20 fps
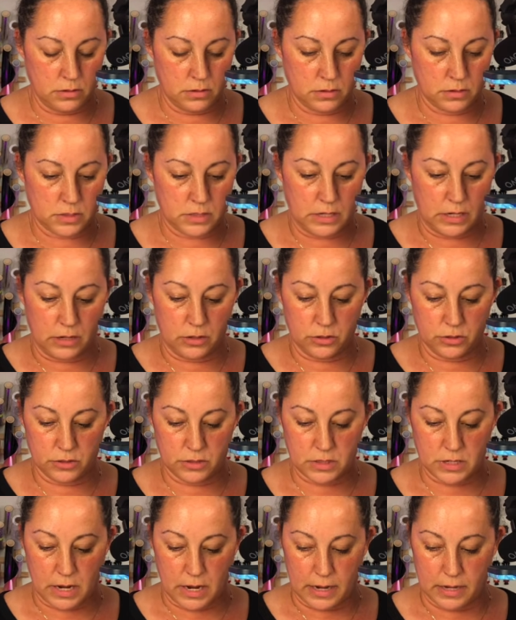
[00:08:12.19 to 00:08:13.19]
standard
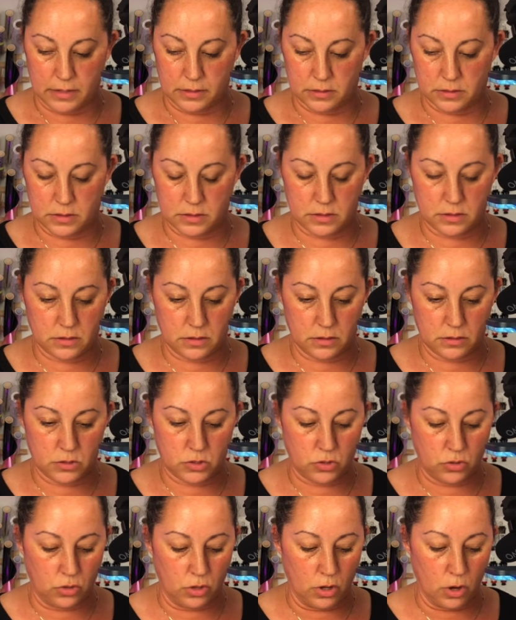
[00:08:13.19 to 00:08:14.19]
size
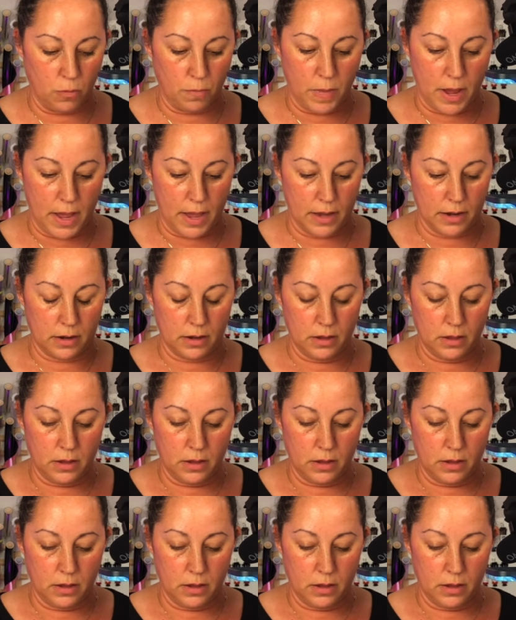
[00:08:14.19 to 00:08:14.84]
studio mat